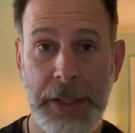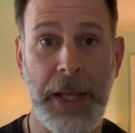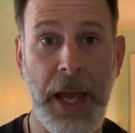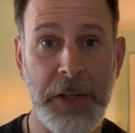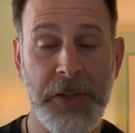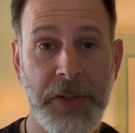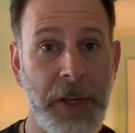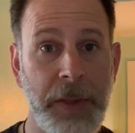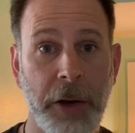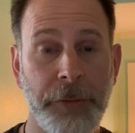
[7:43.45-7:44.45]
yes,
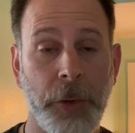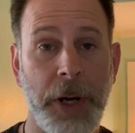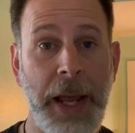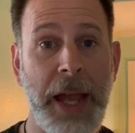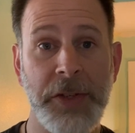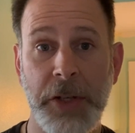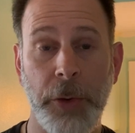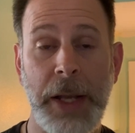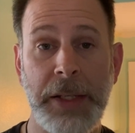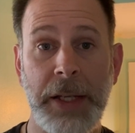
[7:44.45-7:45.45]
and therefore it has a great